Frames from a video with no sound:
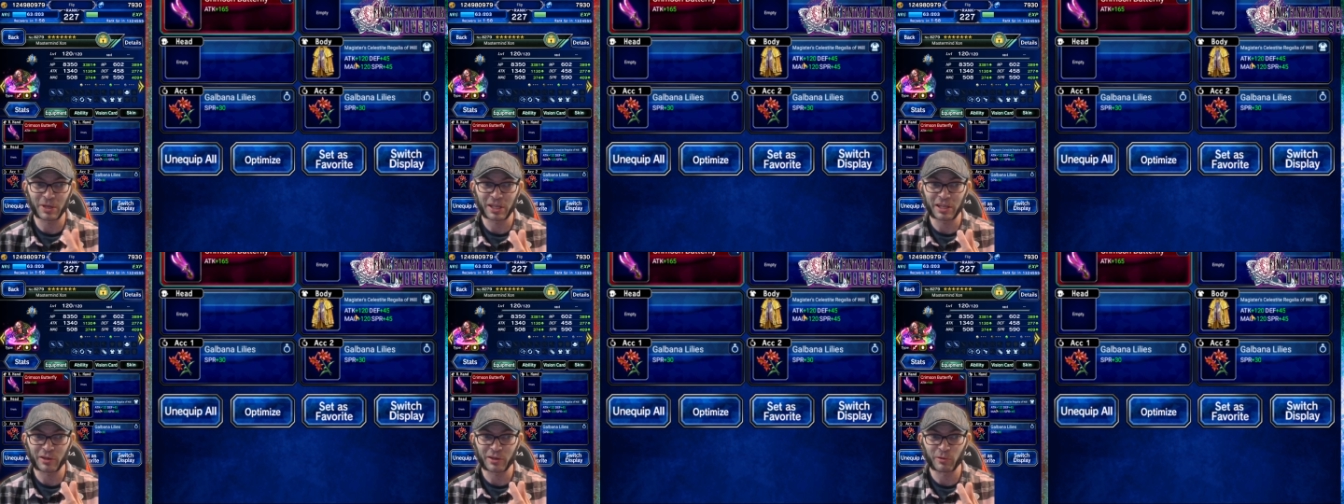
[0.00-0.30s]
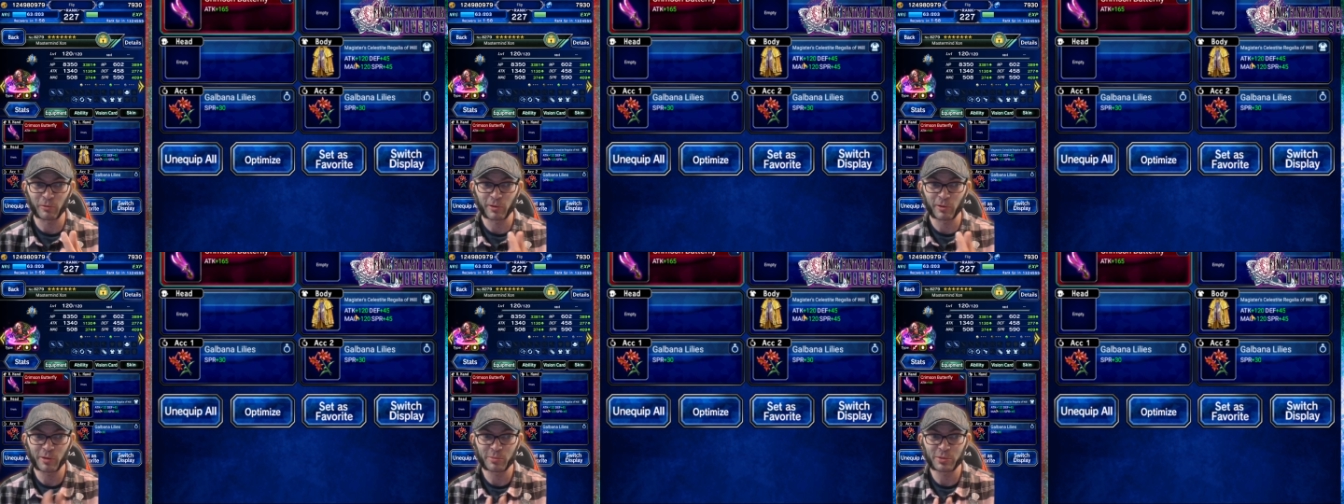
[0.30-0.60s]

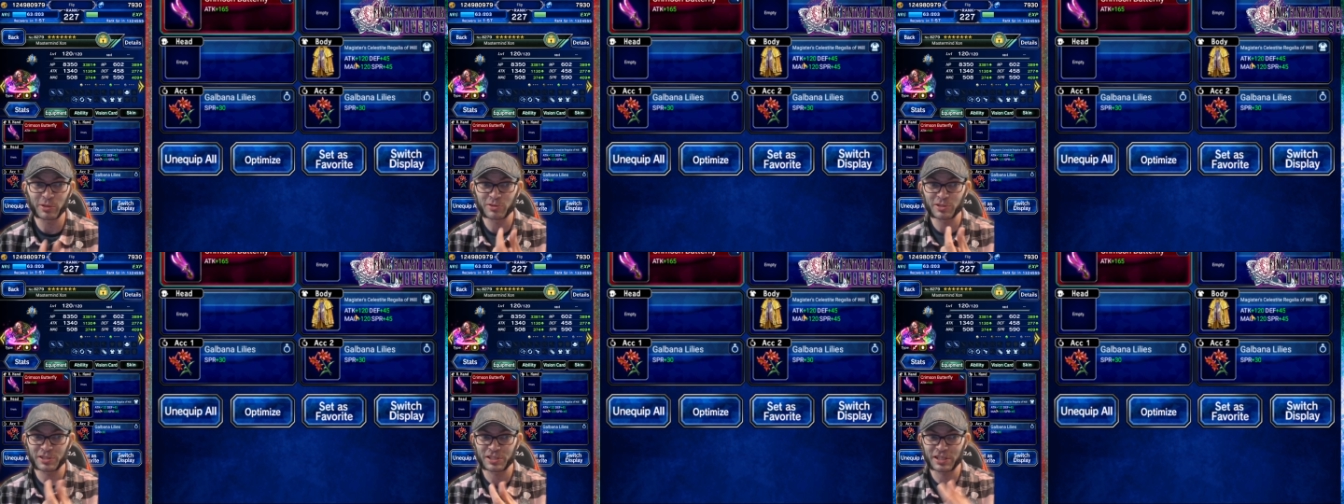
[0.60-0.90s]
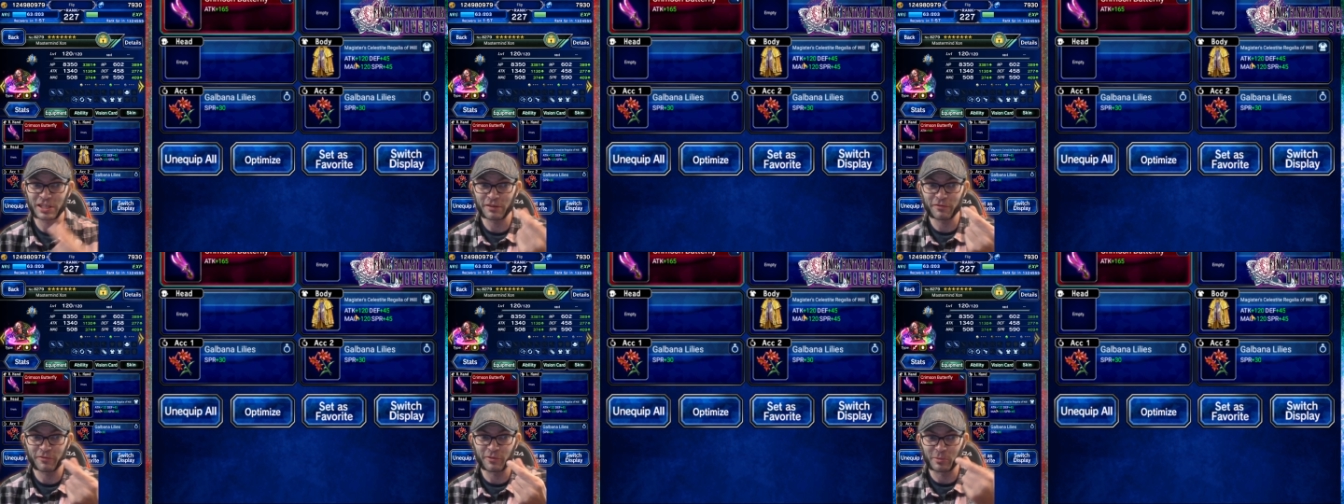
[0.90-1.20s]
beginner robe you
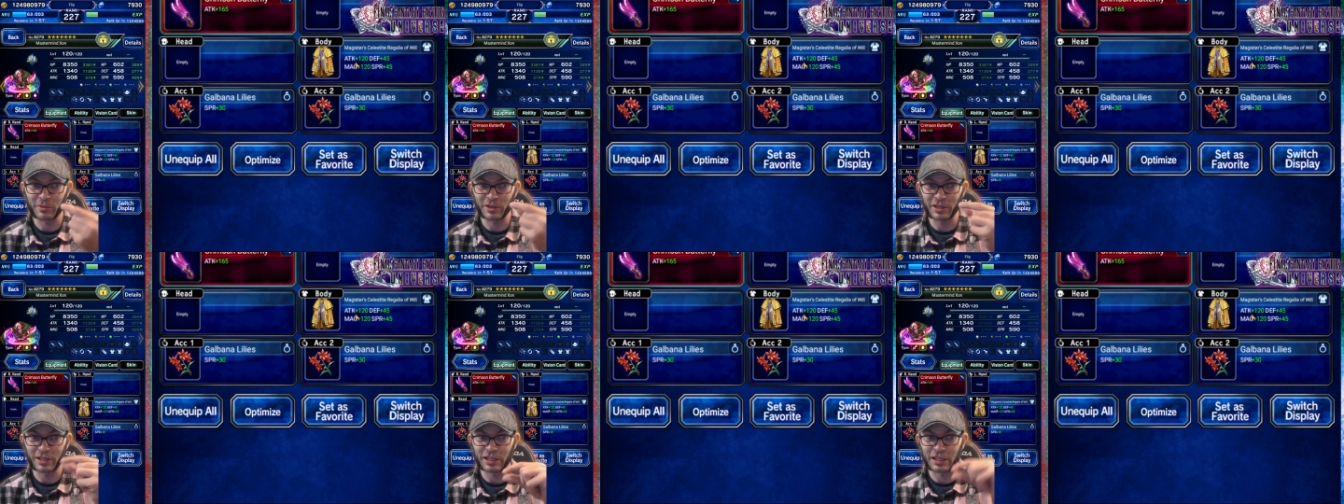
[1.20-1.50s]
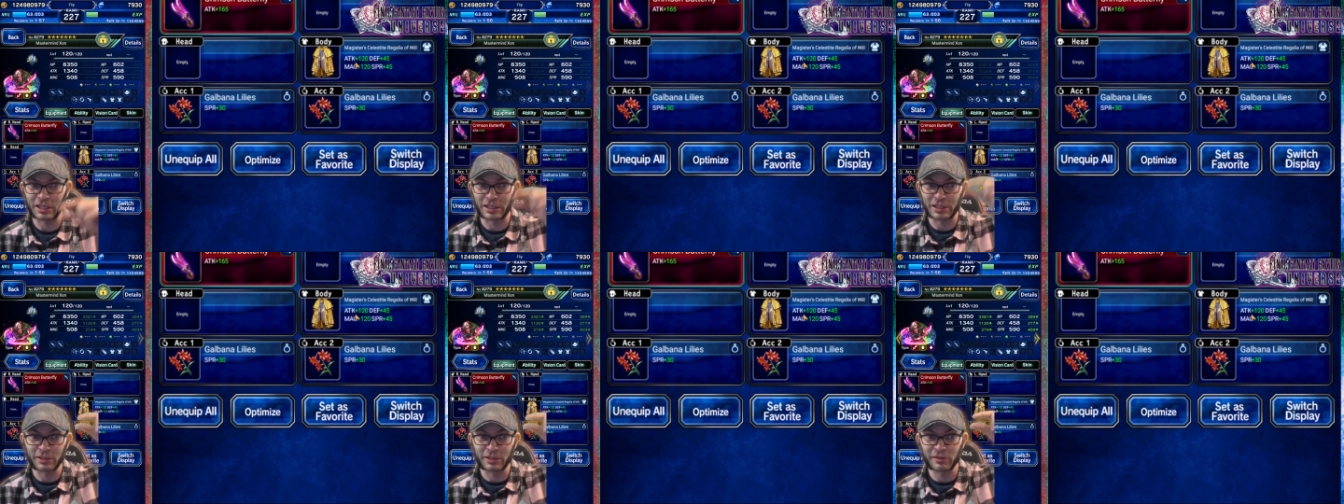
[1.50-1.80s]
just get from
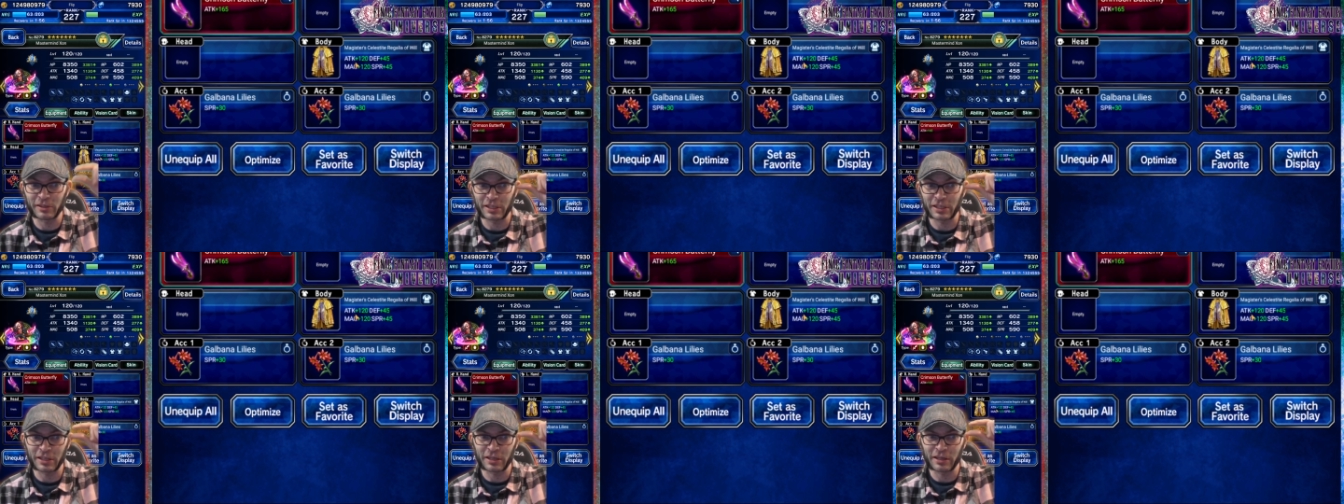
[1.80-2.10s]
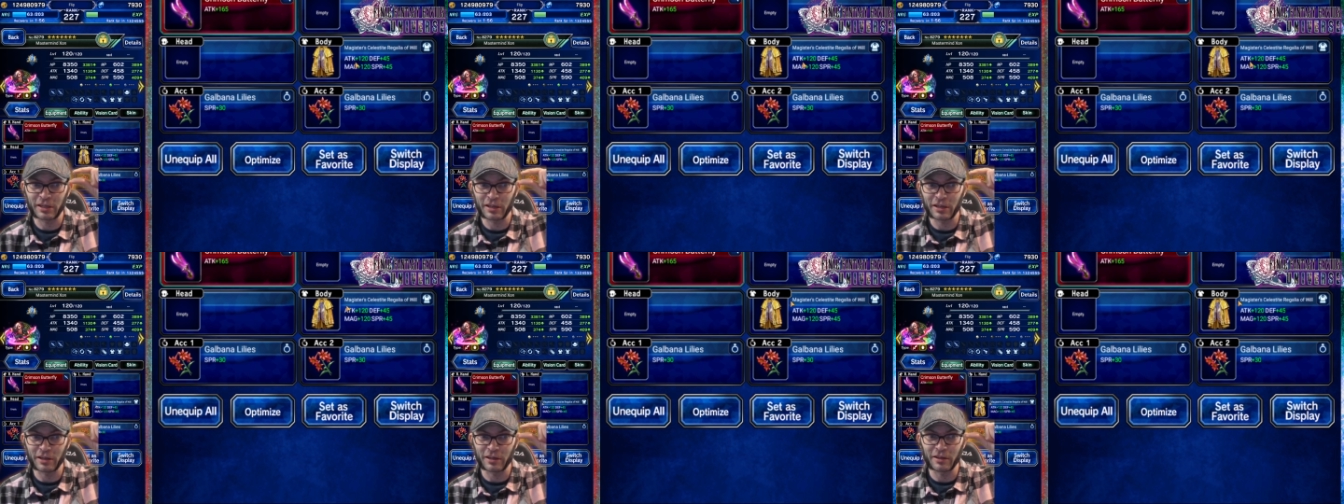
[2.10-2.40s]
like
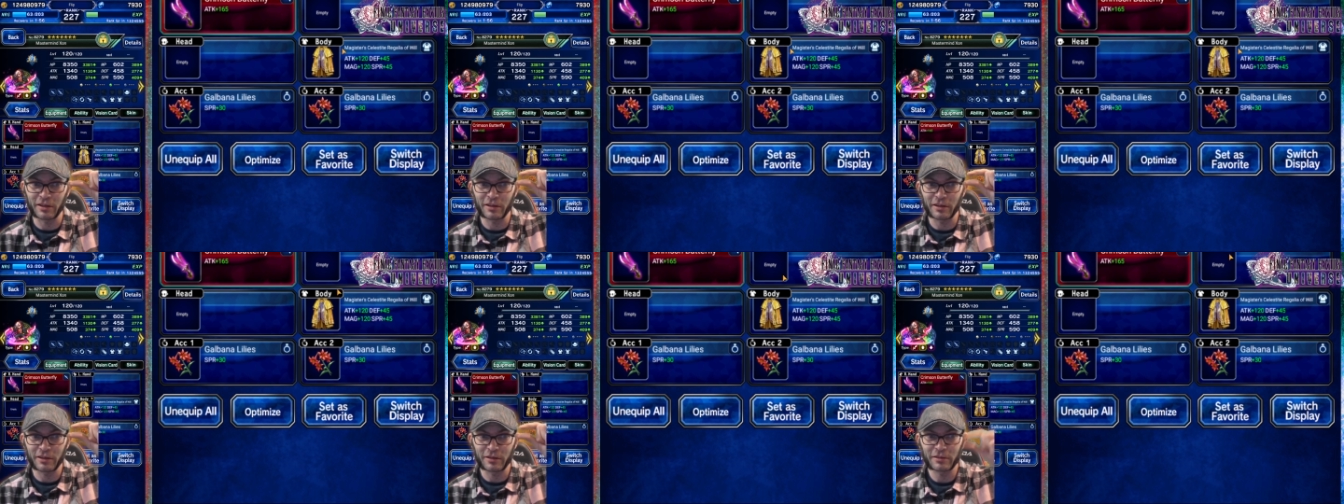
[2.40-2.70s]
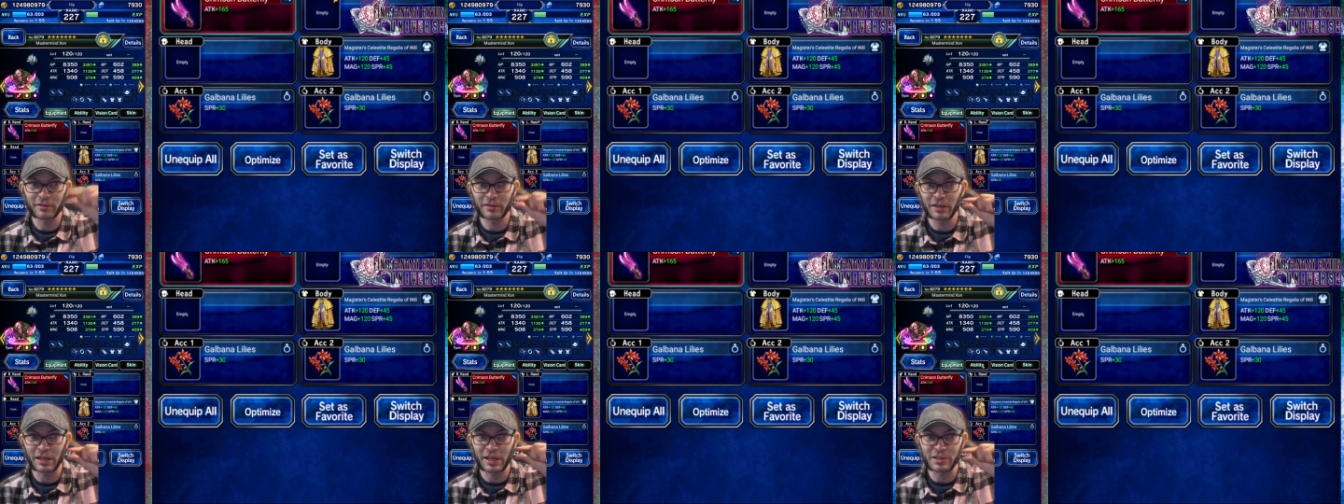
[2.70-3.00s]
clearing
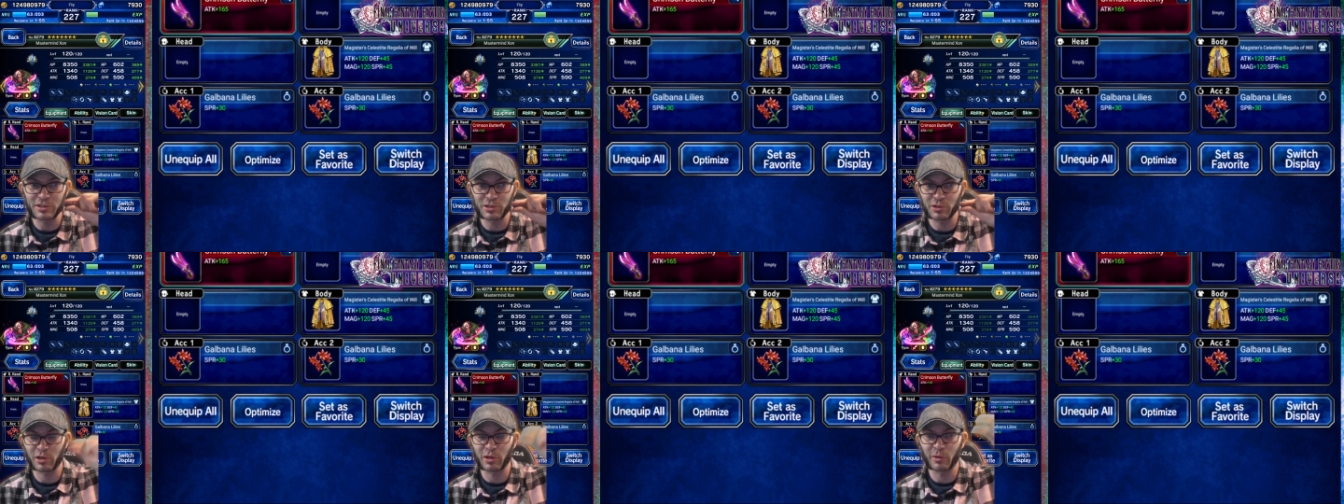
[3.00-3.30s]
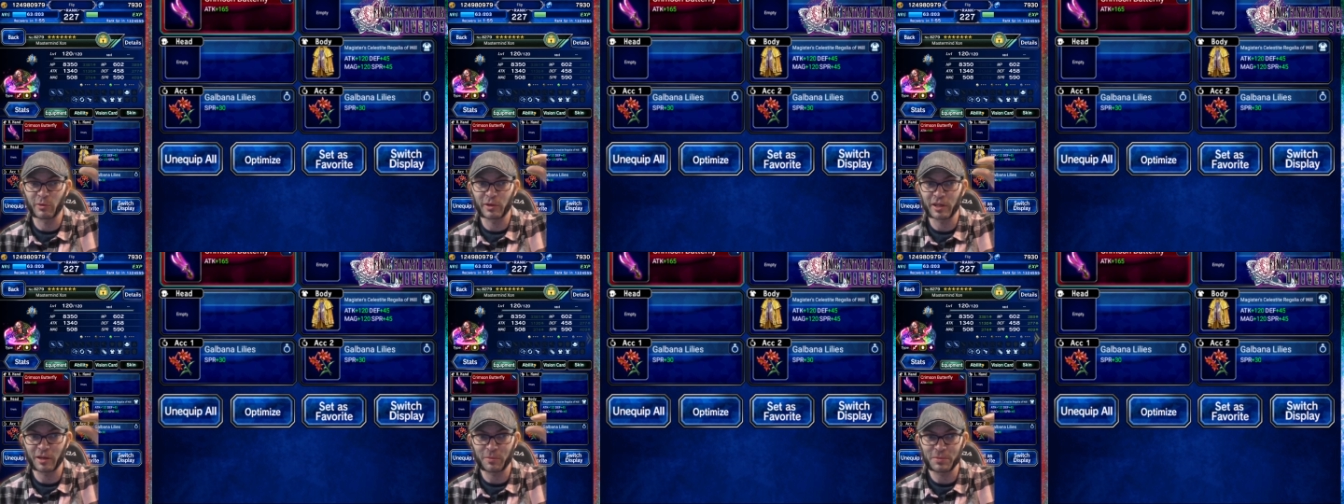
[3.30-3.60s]
as you're
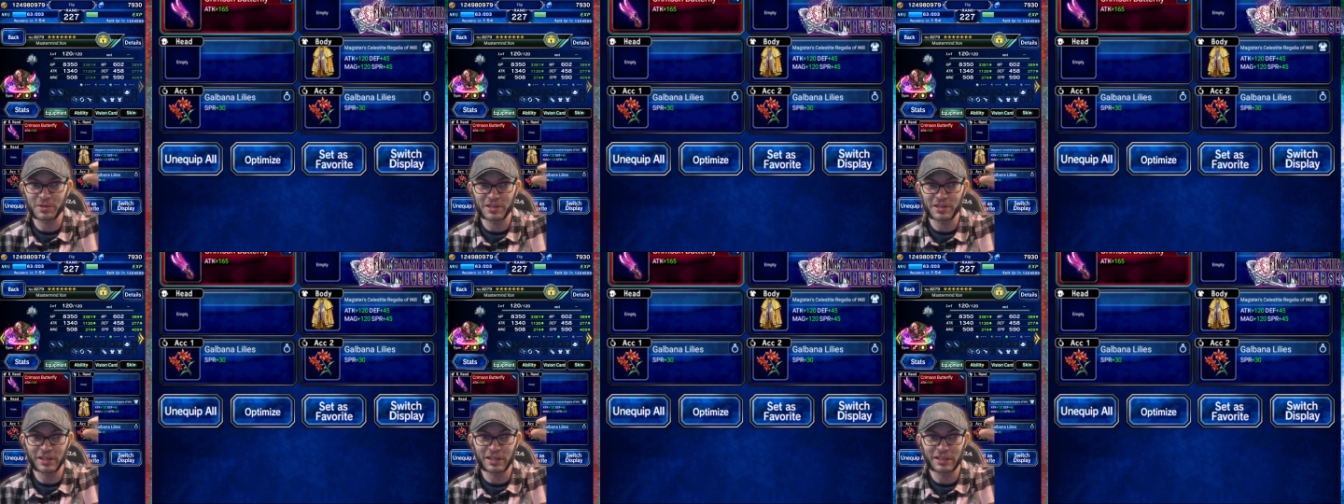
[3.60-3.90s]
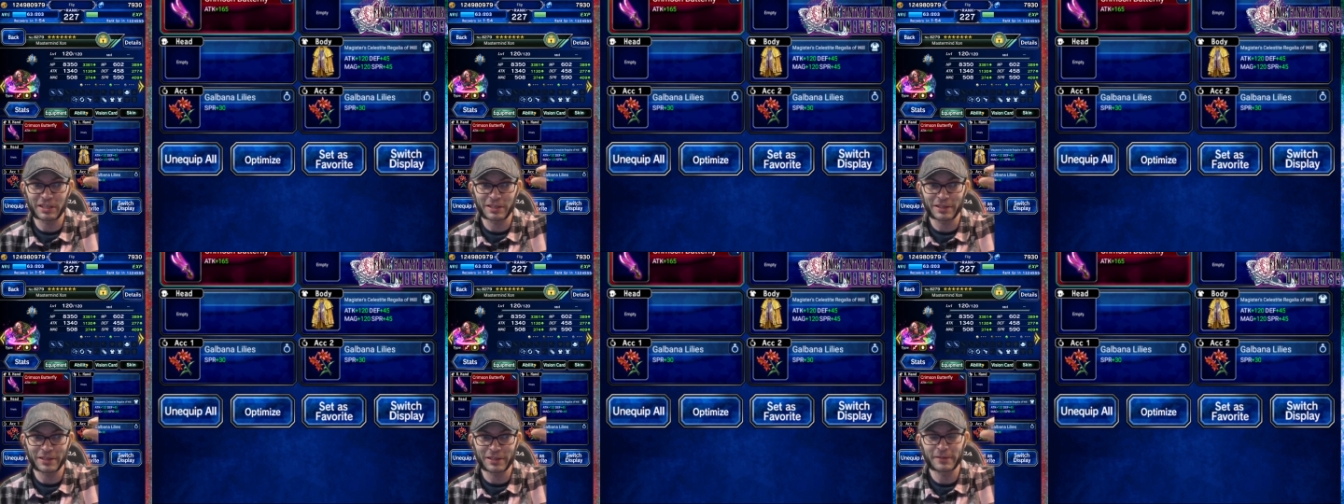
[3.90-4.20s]
going up to
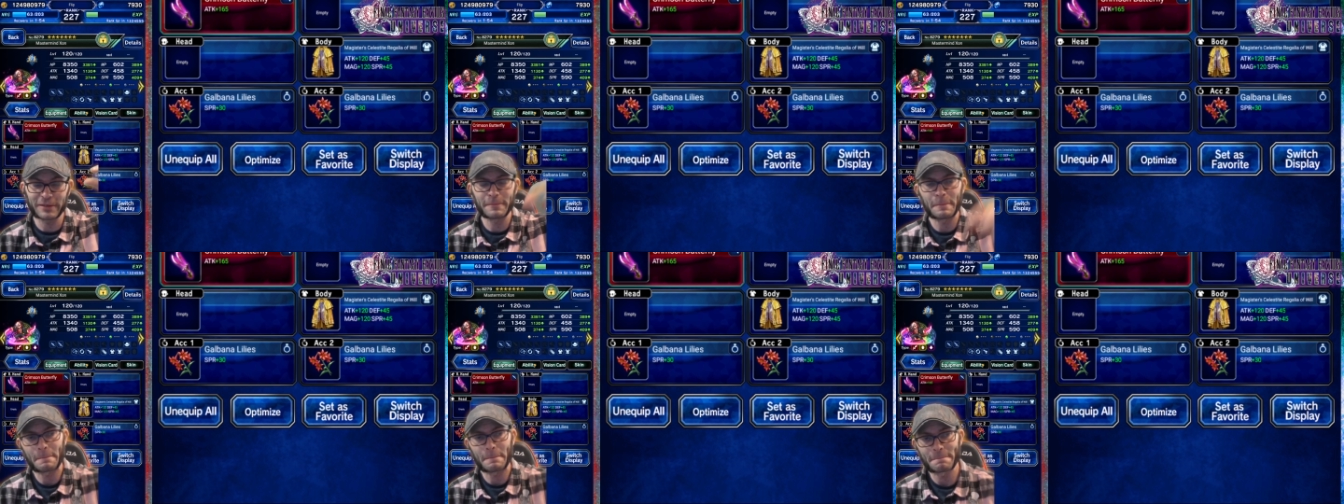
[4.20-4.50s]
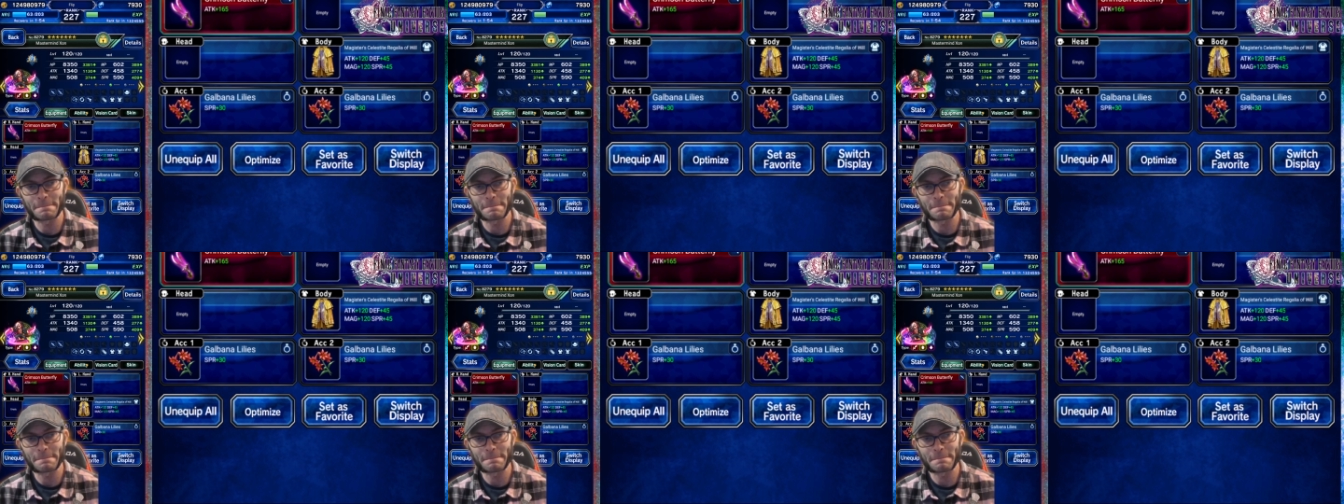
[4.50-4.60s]
99.